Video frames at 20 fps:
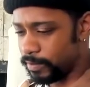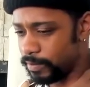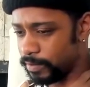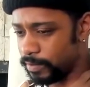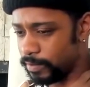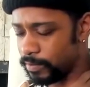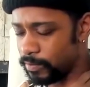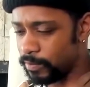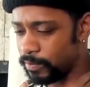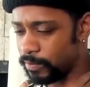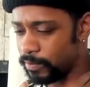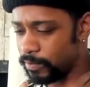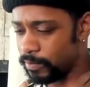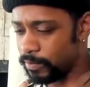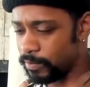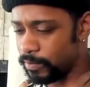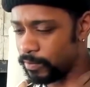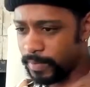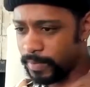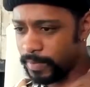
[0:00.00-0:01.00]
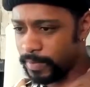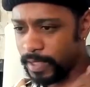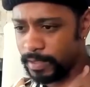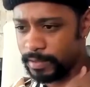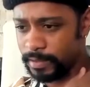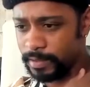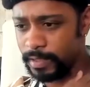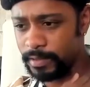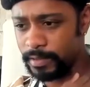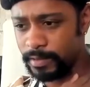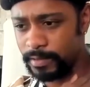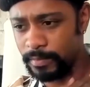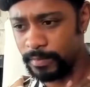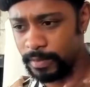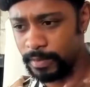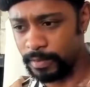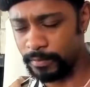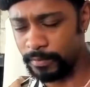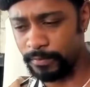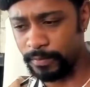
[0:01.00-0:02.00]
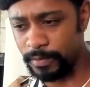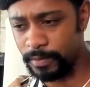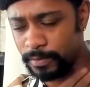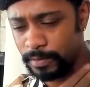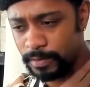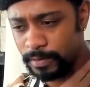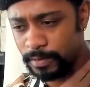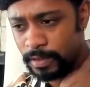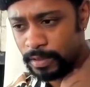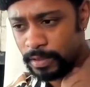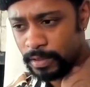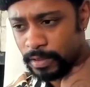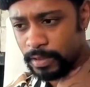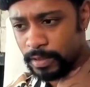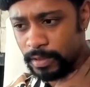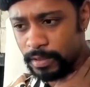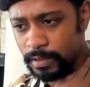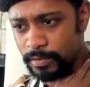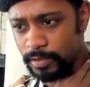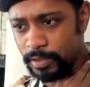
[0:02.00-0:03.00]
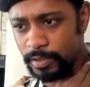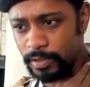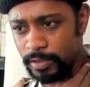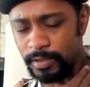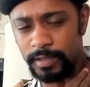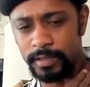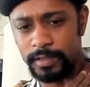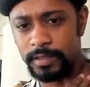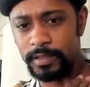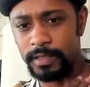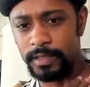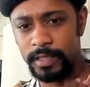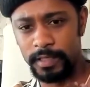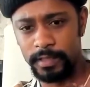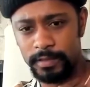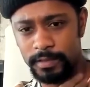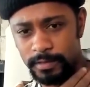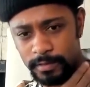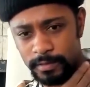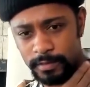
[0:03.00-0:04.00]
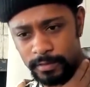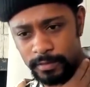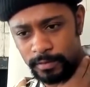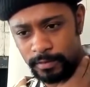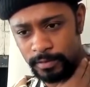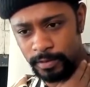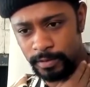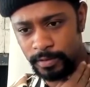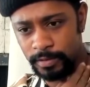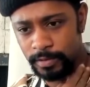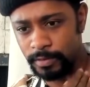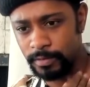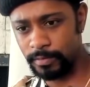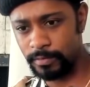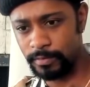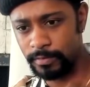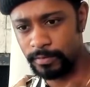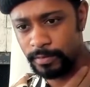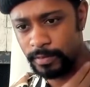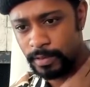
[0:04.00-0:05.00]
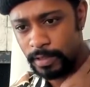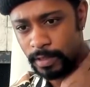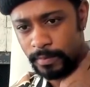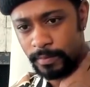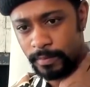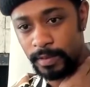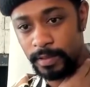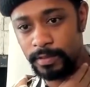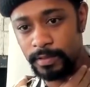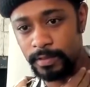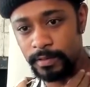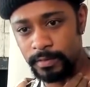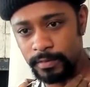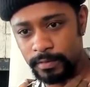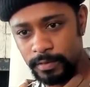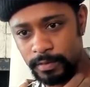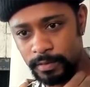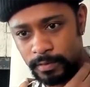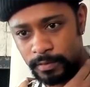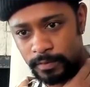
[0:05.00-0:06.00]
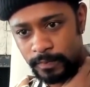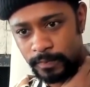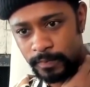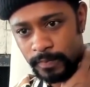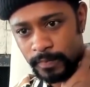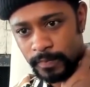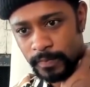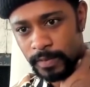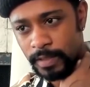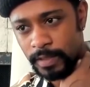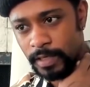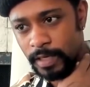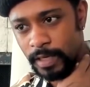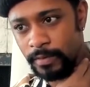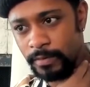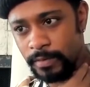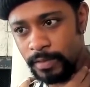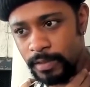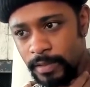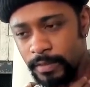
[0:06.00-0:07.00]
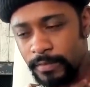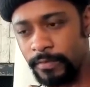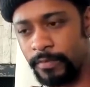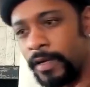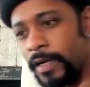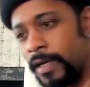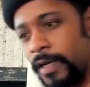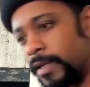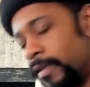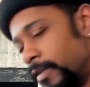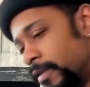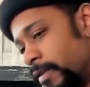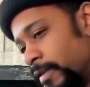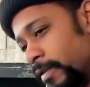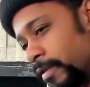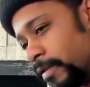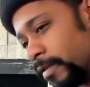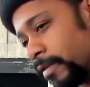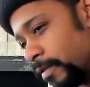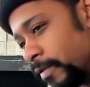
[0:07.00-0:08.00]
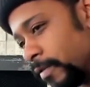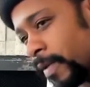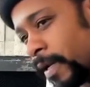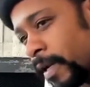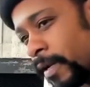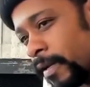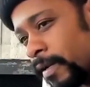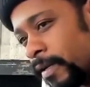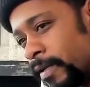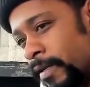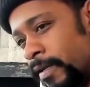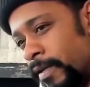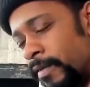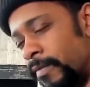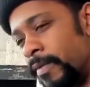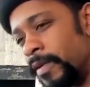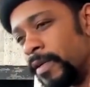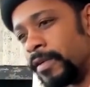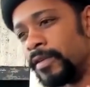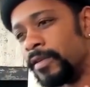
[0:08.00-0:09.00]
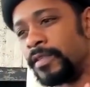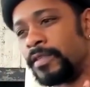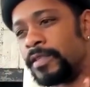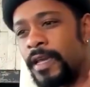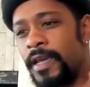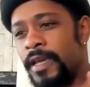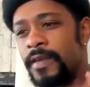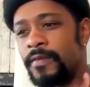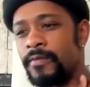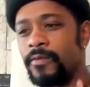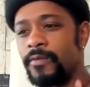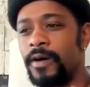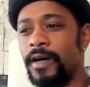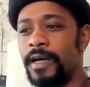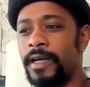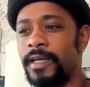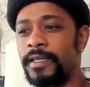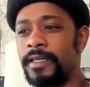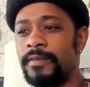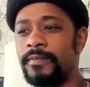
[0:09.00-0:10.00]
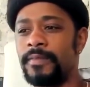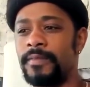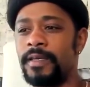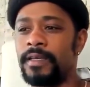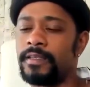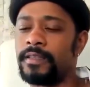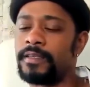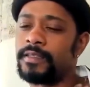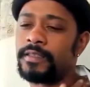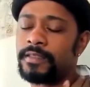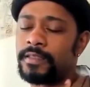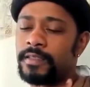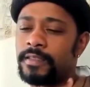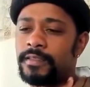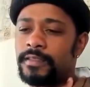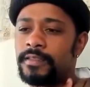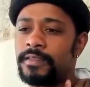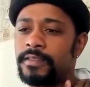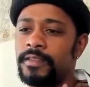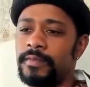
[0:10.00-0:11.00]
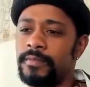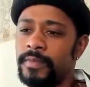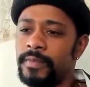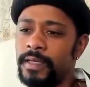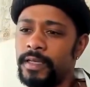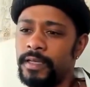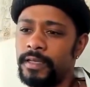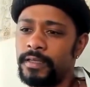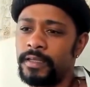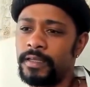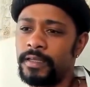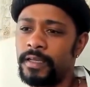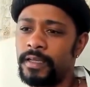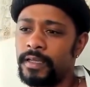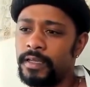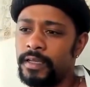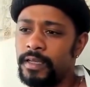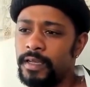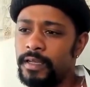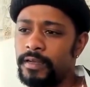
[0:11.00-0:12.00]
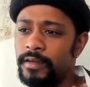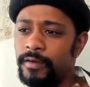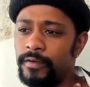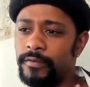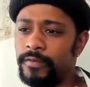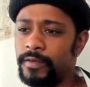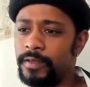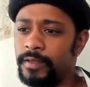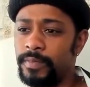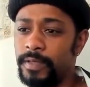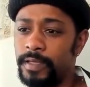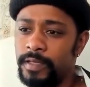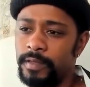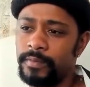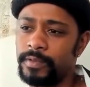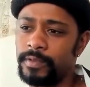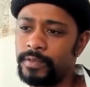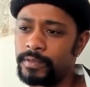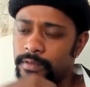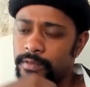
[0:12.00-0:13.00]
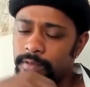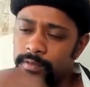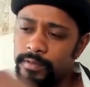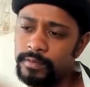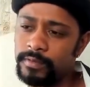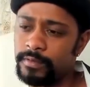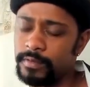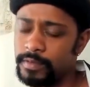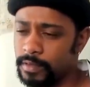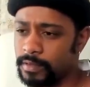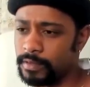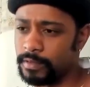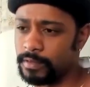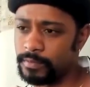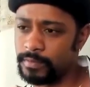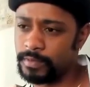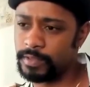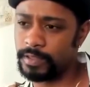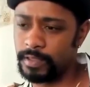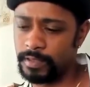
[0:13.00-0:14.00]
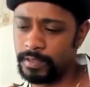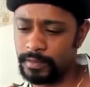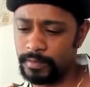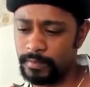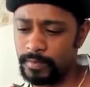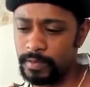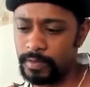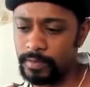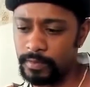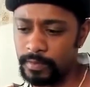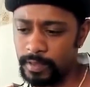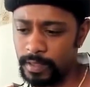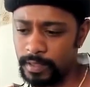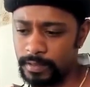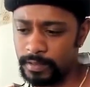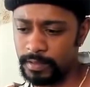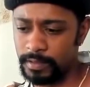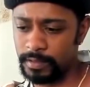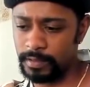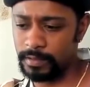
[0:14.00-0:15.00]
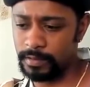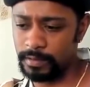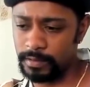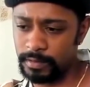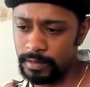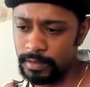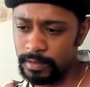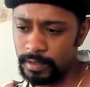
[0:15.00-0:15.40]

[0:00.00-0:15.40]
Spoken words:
way that made sense to me if he was just a snitch or just two-dimensional. So I wanted to find the humanity in him and understand why he made the decisions he made, and hopefully be able to shed some nuance into